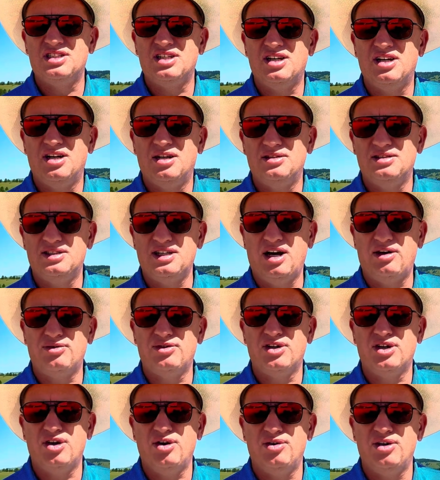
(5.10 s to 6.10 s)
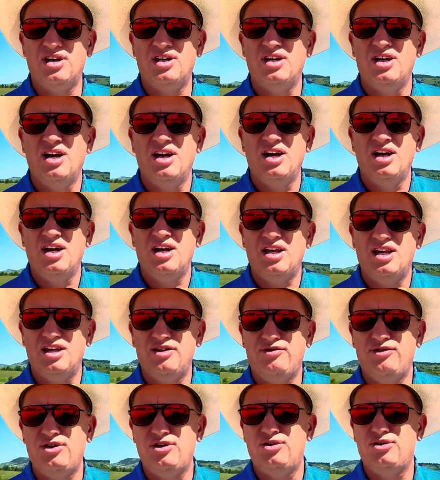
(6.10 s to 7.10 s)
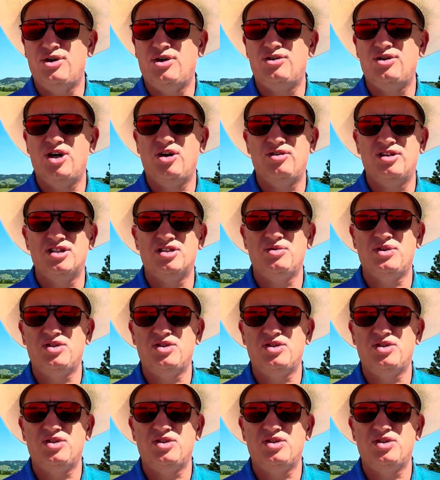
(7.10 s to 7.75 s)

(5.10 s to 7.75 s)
uh, South Dakota. If you don't know us, we